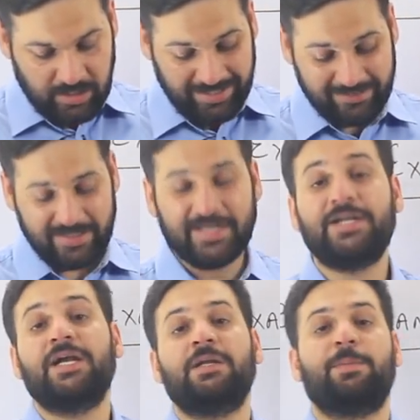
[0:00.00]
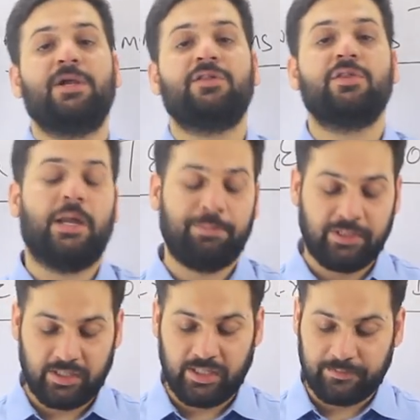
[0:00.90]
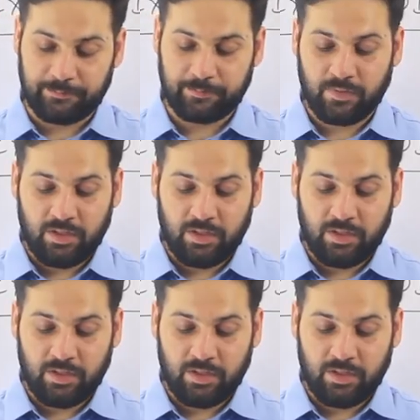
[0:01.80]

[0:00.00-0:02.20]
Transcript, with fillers: is the data interpretation chapter again.